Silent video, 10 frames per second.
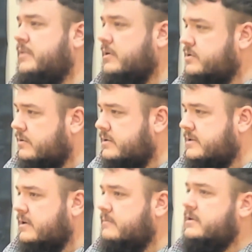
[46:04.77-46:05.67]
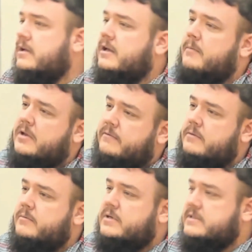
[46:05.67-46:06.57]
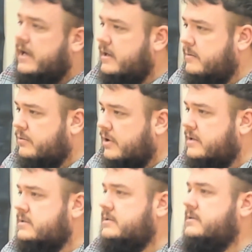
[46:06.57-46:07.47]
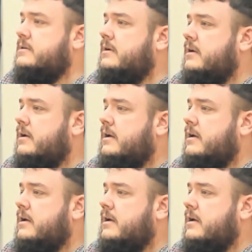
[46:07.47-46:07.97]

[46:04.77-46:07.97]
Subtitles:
build Jerusalem to the coming of the Messiah, the Prince.